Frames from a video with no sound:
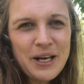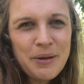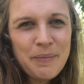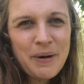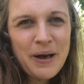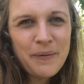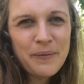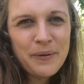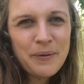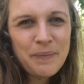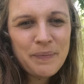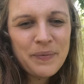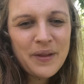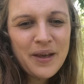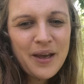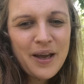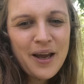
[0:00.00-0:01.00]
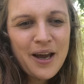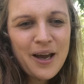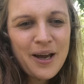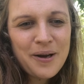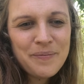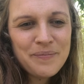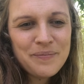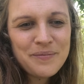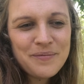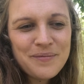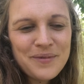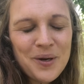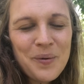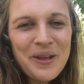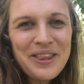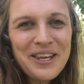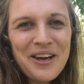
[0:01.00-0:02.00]
about them
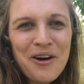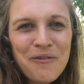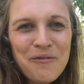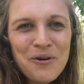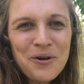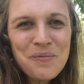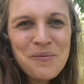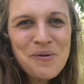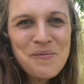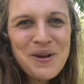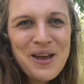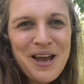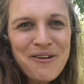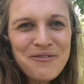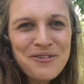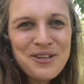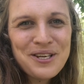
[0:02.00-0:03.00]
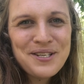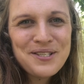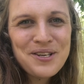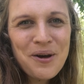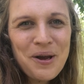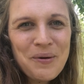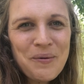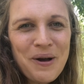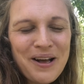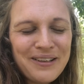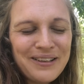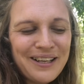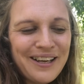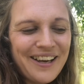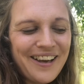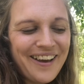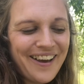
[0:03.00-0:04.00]
when they are on and when everything is going well.
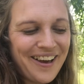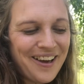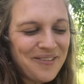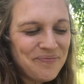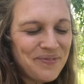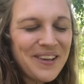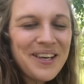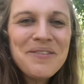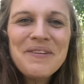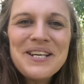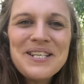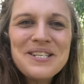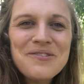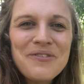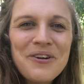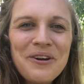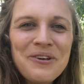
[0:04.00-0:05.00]
It makes us very